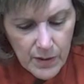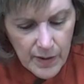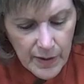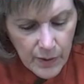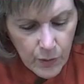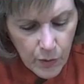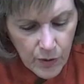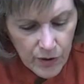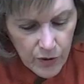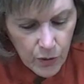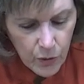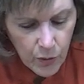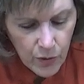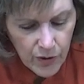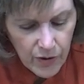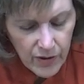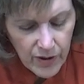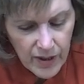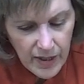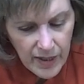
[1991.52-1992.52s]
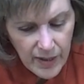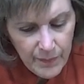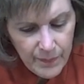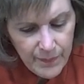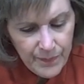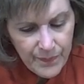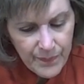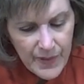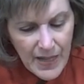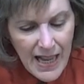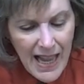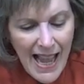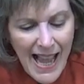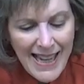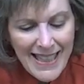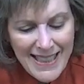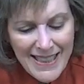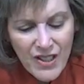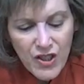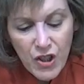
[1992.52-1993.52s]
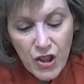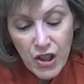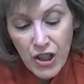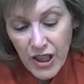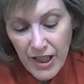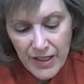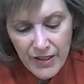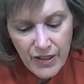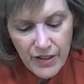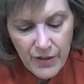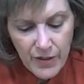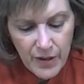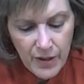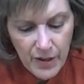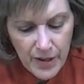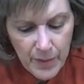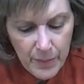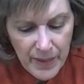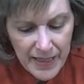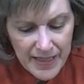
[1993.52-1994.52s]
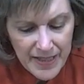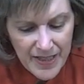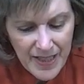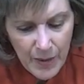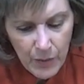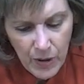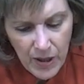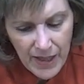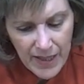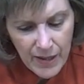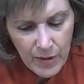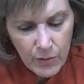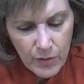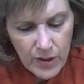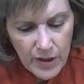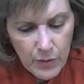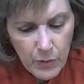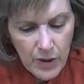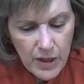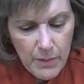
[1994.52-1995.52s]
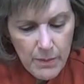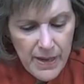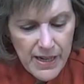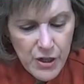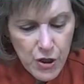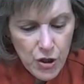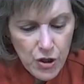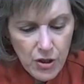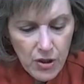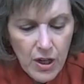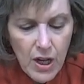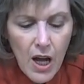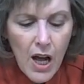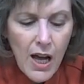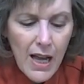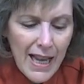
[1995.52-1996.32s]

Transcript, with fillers: Okay, one quarter cup. And it's good, you, you know, you might say, well, I don't really want to measure.